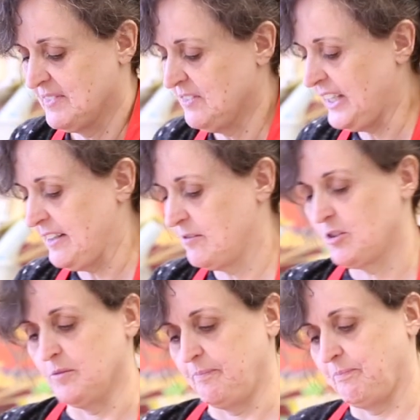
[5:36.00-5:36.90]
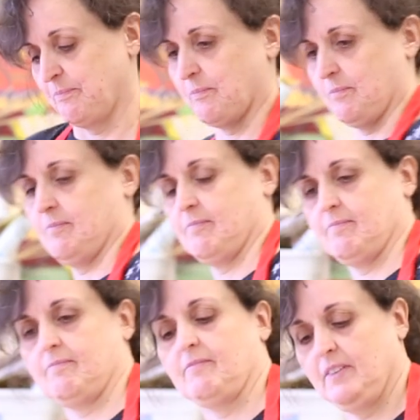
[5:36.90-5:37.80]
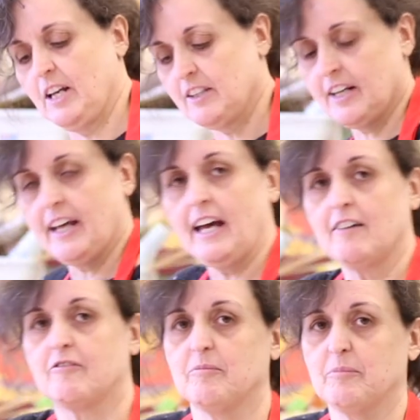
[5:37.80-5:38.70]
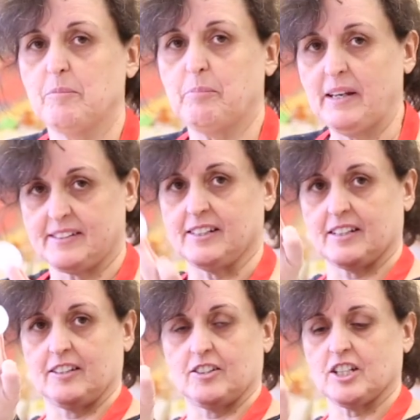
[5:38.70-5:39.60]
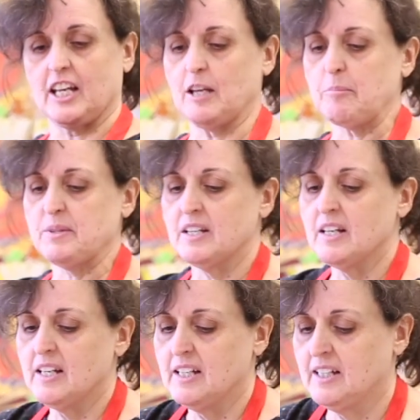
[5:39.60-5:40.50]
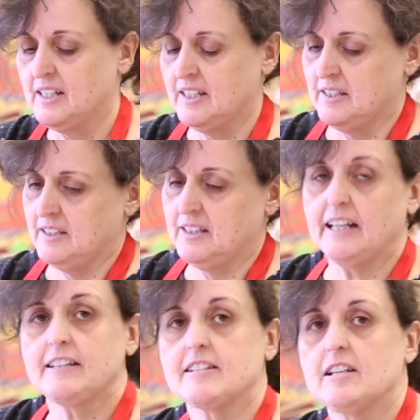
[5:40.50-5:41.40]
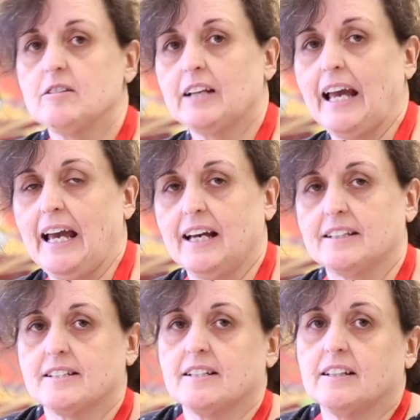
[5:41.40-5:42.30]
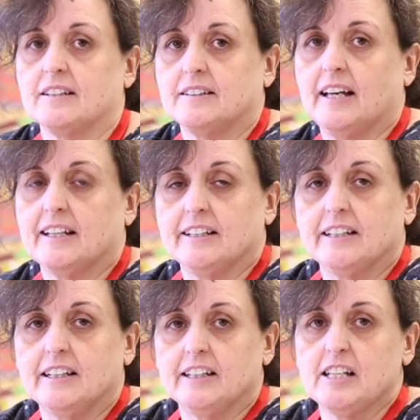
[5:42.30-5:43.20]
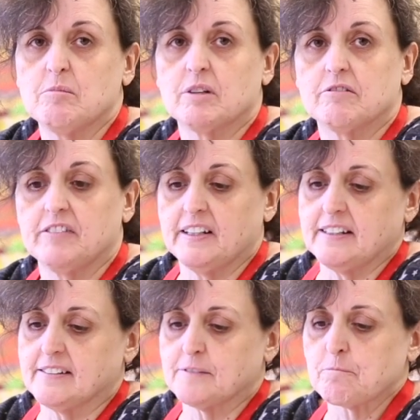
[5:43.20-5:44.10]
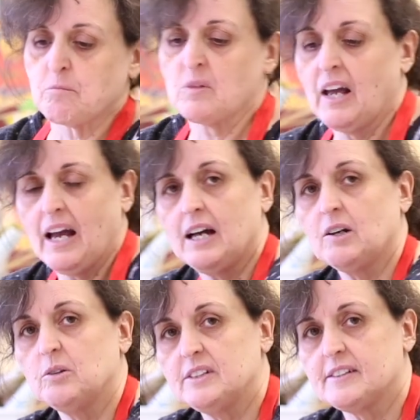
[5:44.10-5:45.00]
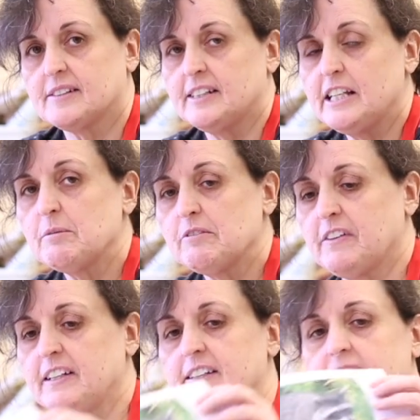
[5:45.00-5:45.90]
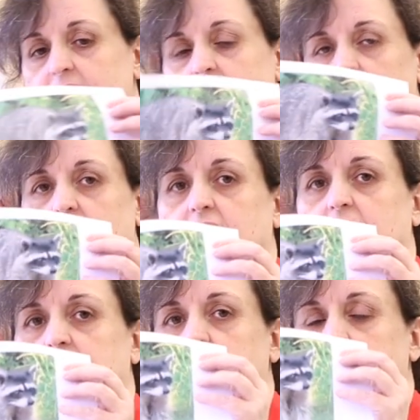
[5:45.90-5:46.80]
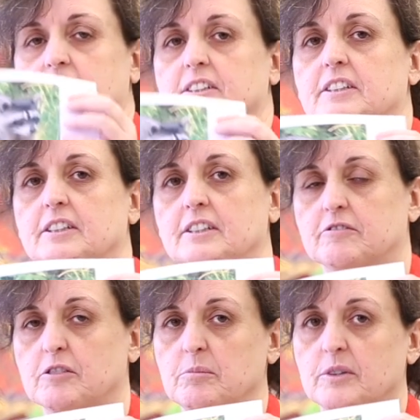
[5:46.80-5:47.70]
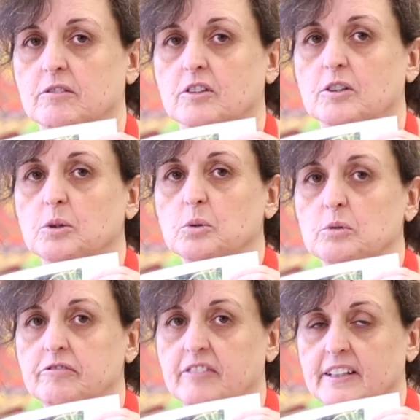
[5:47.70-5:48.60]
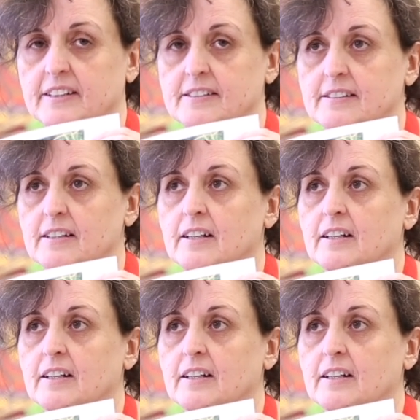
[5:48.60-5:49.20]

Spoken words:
Okay, so now that I have my basic shapes, let's look at that little lemur face. How is the lemur face different from the raccoon face,